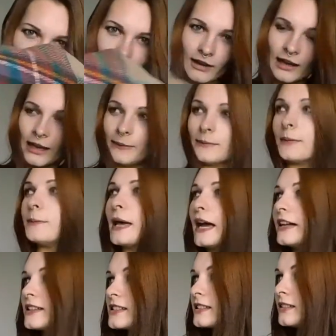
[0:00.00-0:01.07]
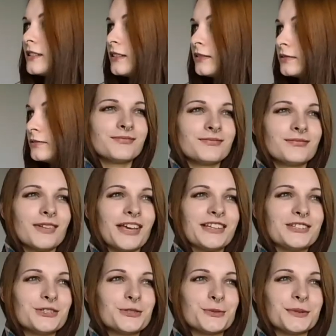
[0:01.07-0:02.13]
like this, I
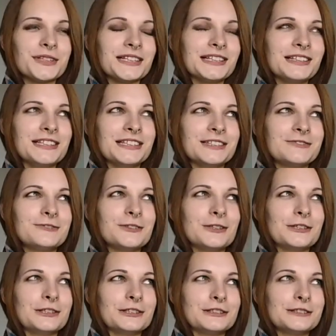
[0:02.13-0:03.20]
just really like